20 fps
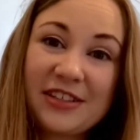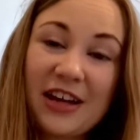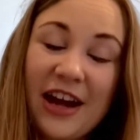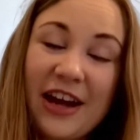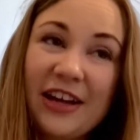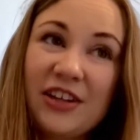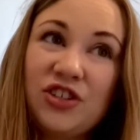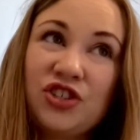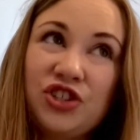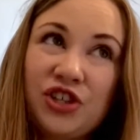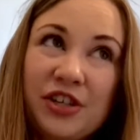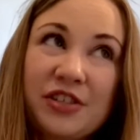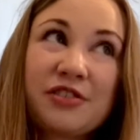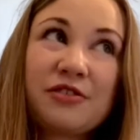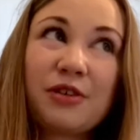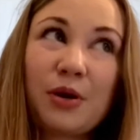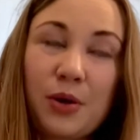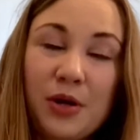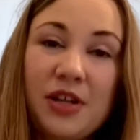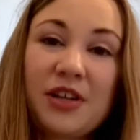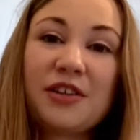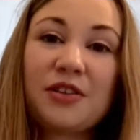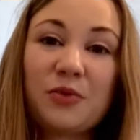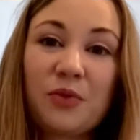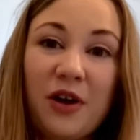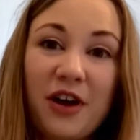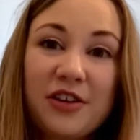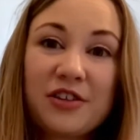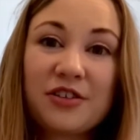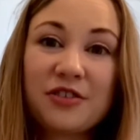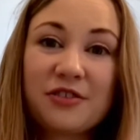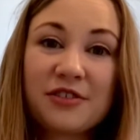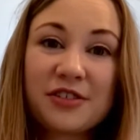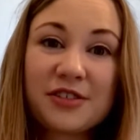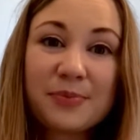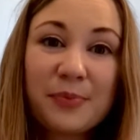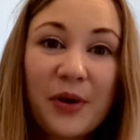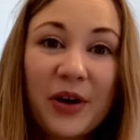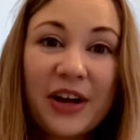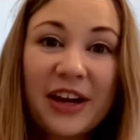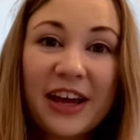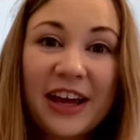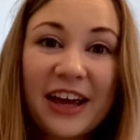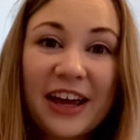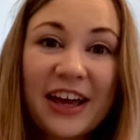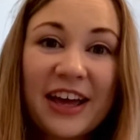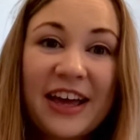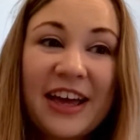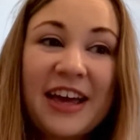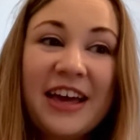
I had just thrown it in the washer this morning